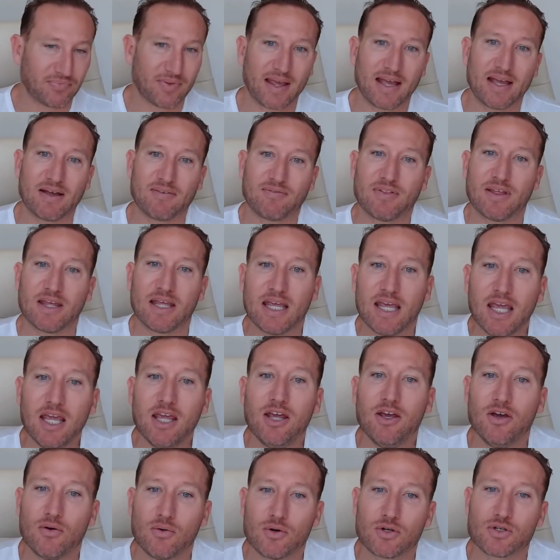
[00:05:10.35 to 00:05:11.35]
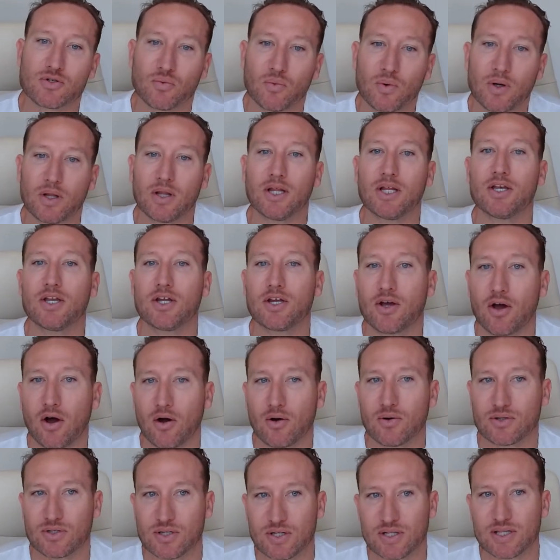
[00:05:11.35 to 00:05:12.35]
If the E U is willing to
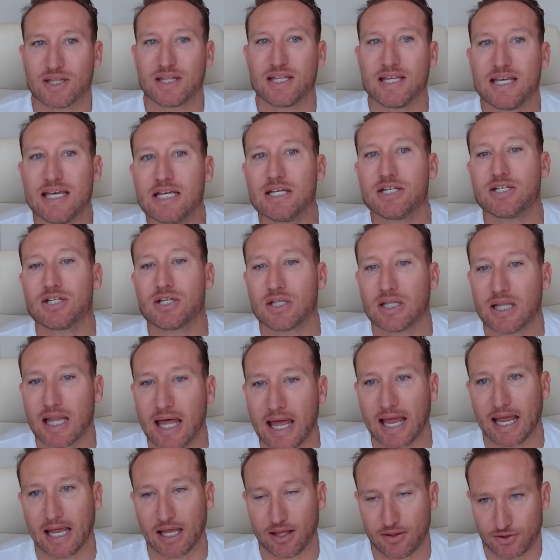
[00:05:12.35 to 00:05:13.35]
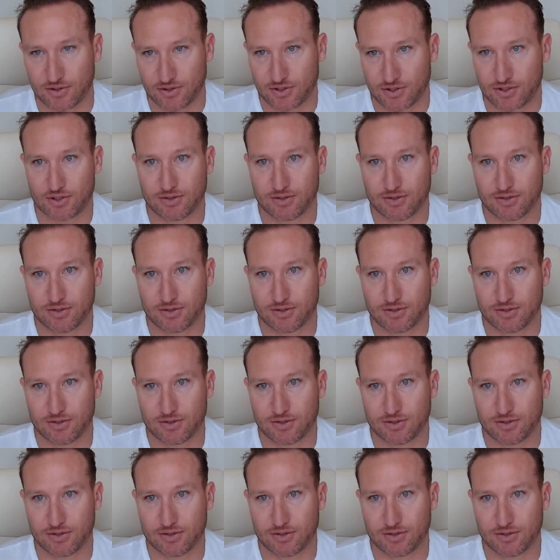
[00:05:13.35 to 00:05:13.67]
go to these lengths